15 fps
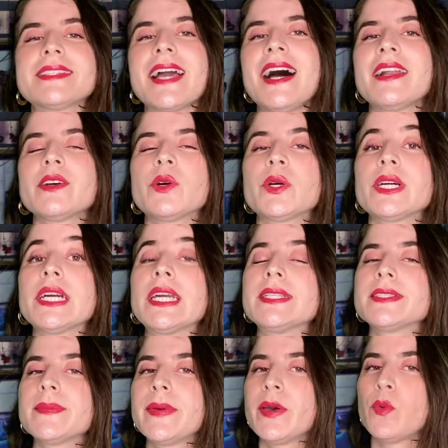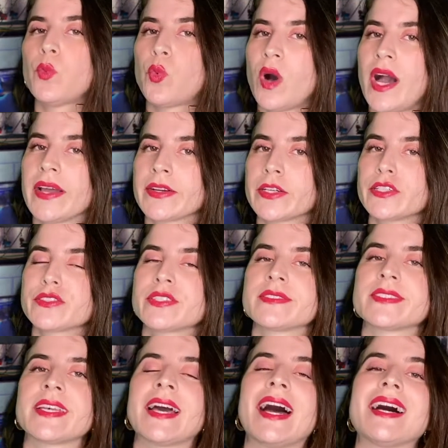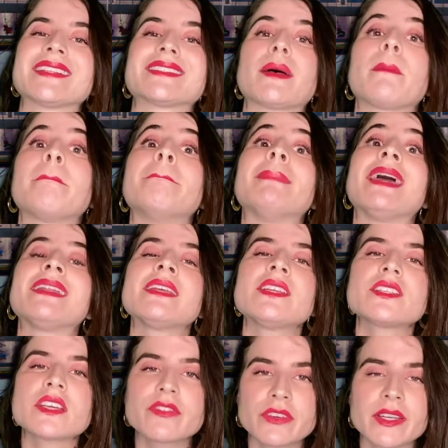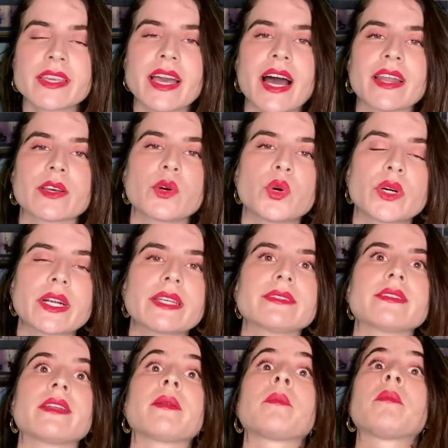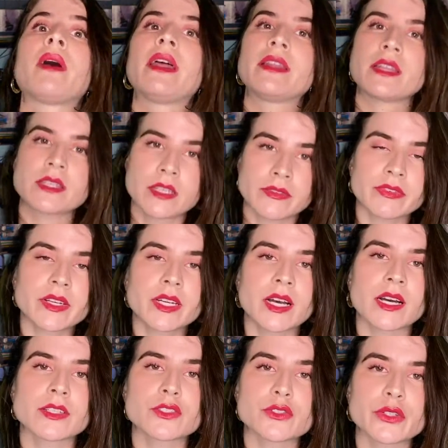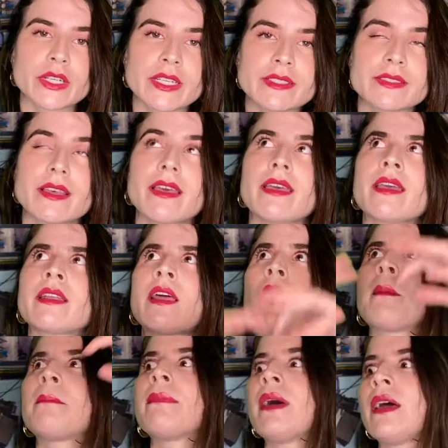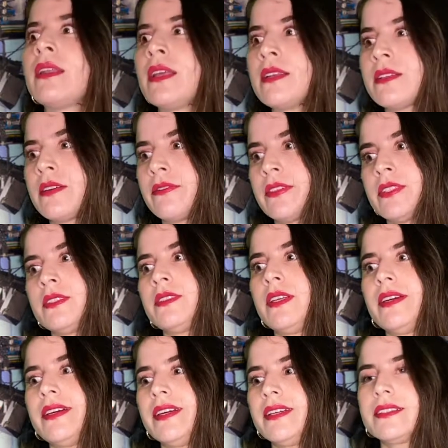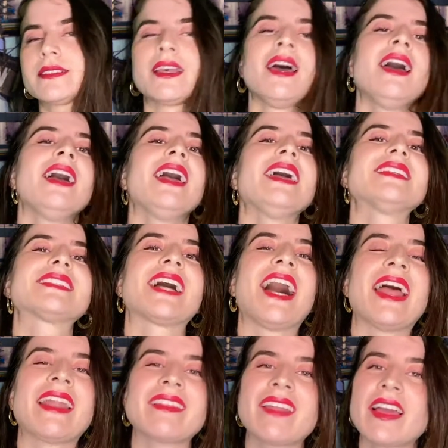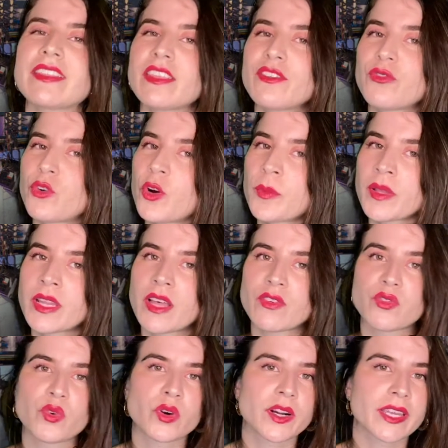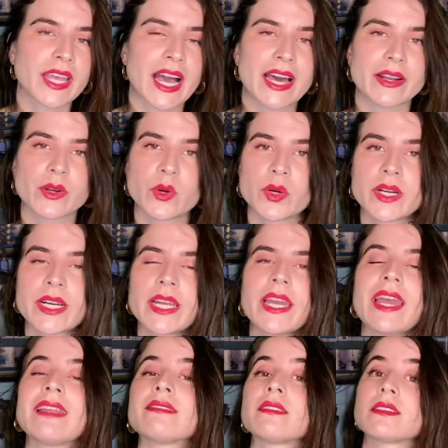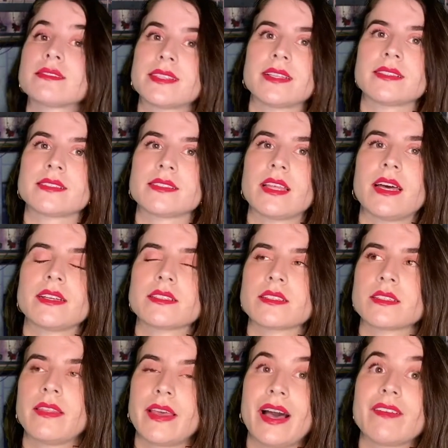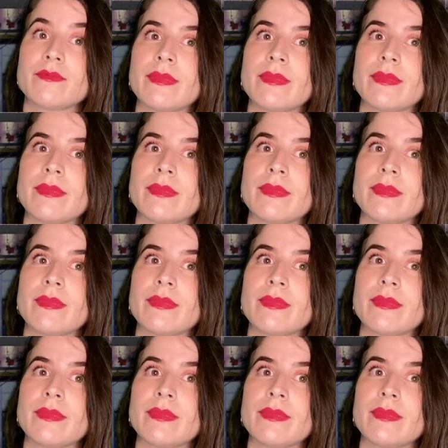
category is a bit wider since it has many different categories in many different countries in many different series. It's kind of like the Formula 4 category in the sense that they have